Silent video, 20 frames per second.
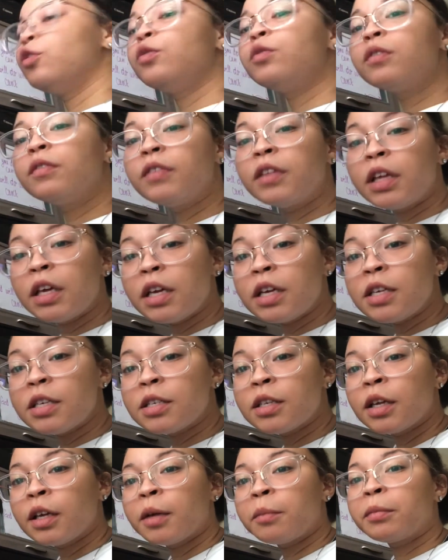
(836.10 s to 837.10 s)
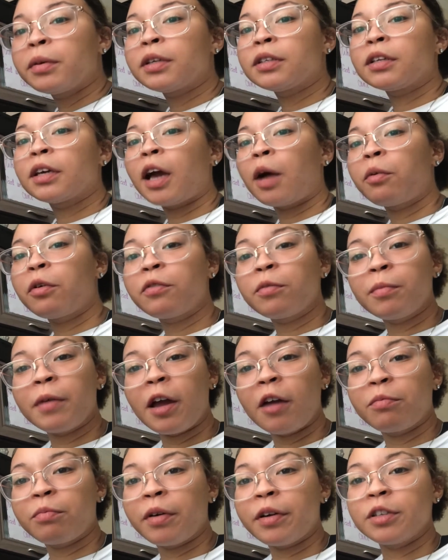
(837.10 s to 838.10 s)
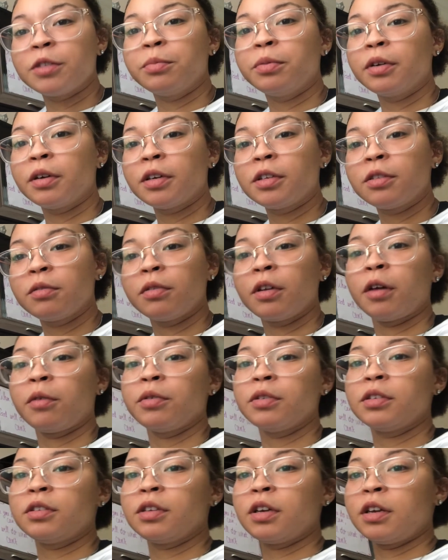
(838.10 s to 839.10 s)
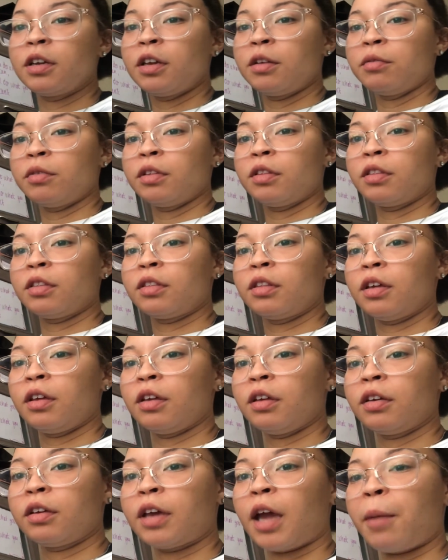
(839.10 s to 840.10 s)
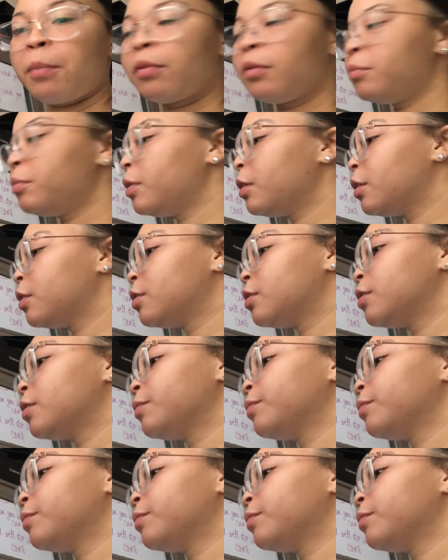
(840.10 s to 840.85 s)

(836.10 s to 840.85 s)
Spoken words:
of these because I got one from Half Price Books when I was studying with the Kaplan books.